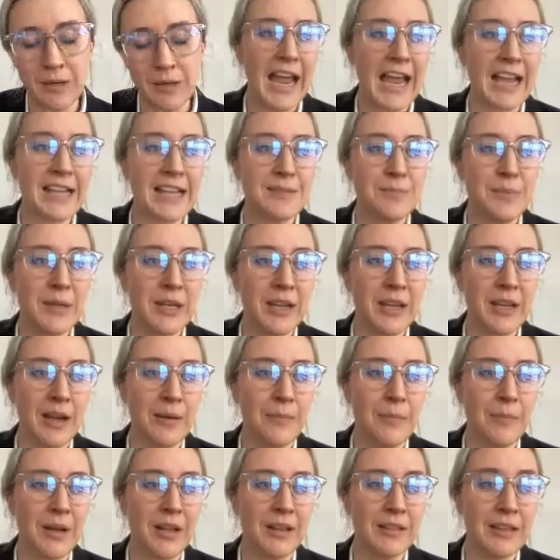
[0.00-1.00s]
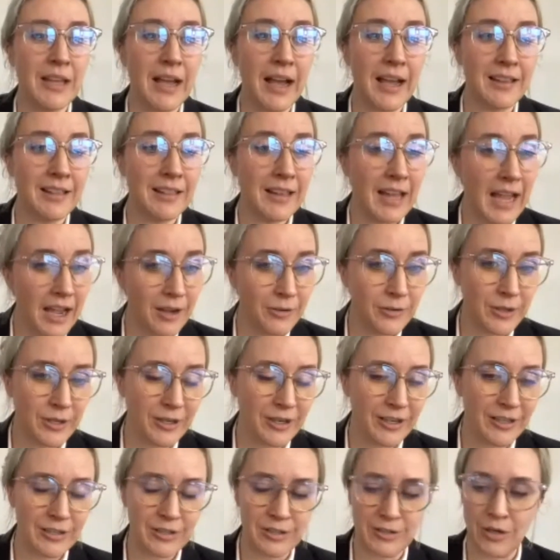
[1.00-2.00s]
has become a lot
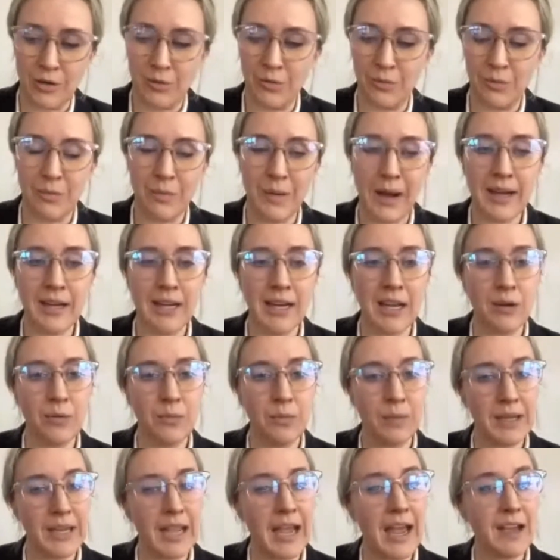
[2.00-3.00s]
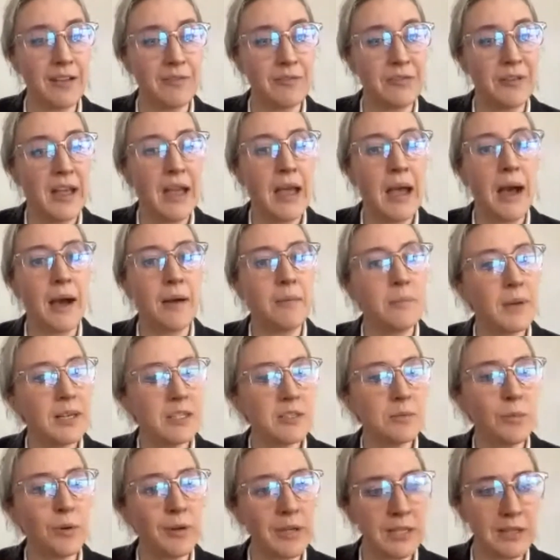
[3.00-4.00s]
louder. So right now we have a much
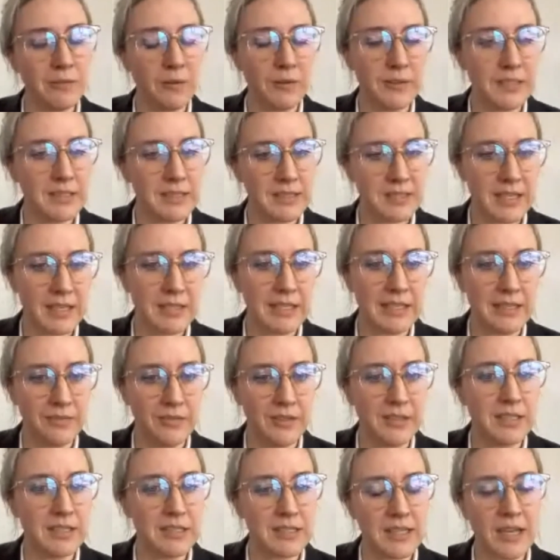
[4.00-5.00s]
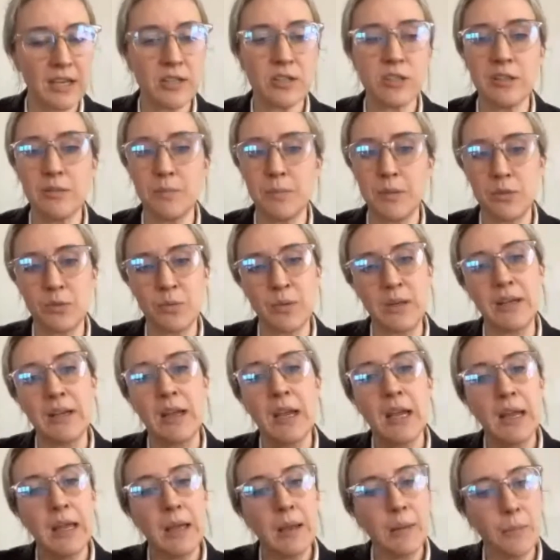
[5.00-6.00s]
more even discussion between
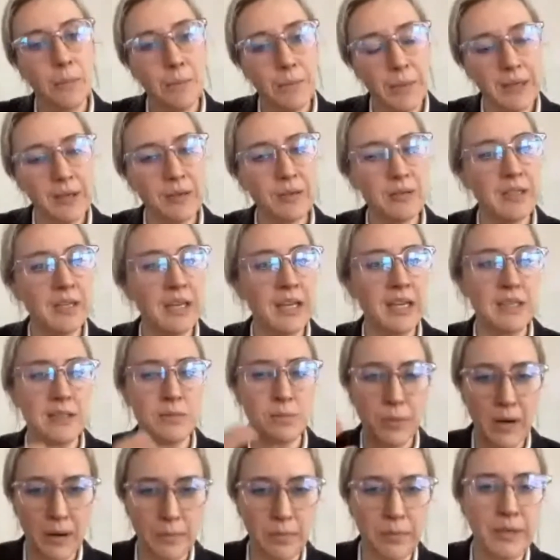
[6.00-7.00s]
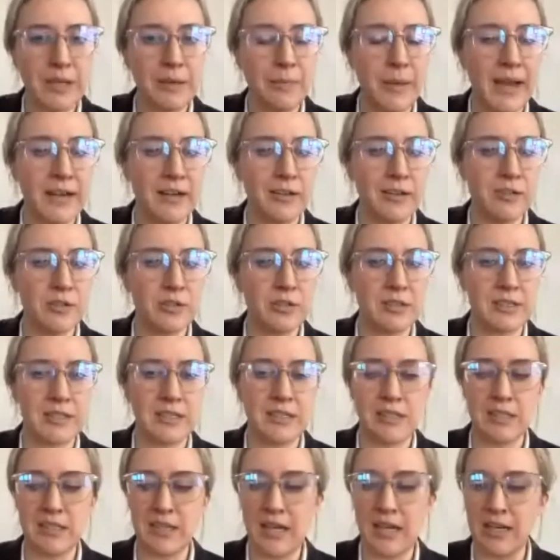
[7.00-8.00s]
buildings, property managers,
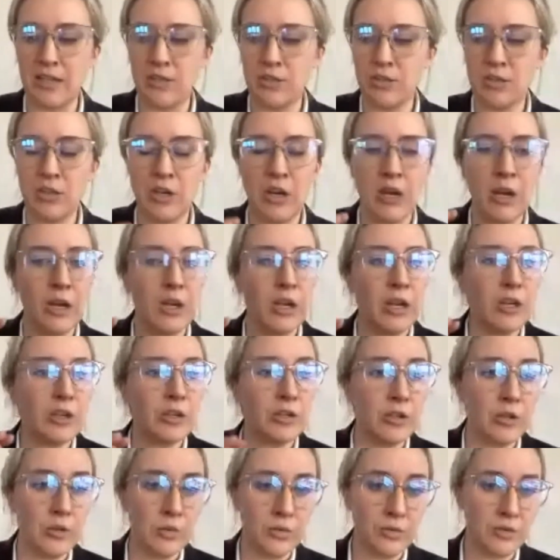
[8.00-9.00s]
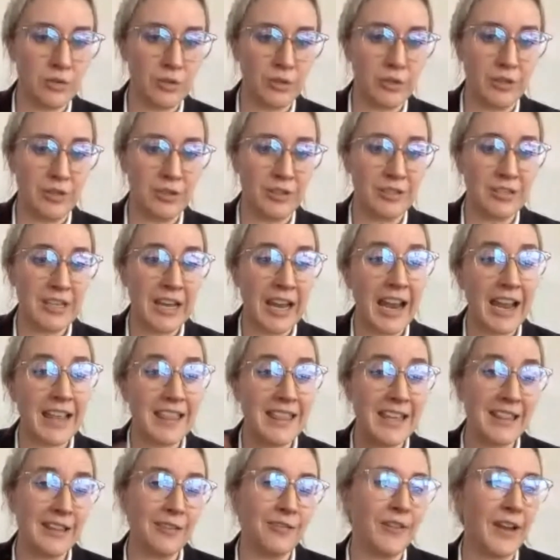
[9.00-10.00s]
and such, users, and
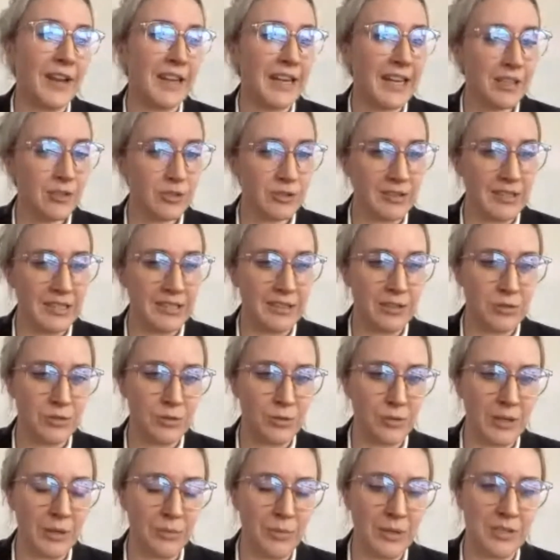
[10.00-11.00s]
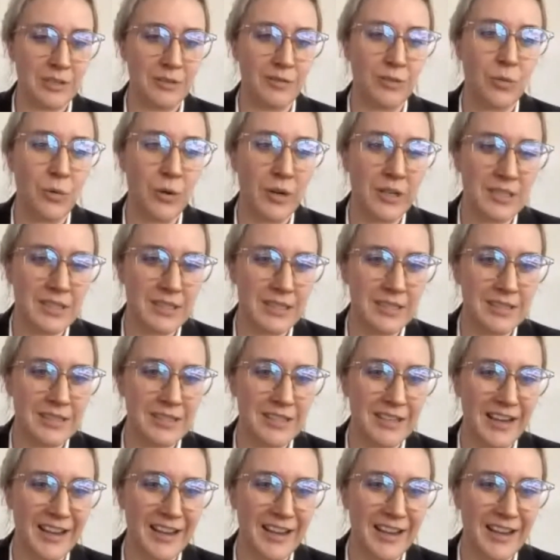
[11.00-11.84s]
then the financial industry, which of course is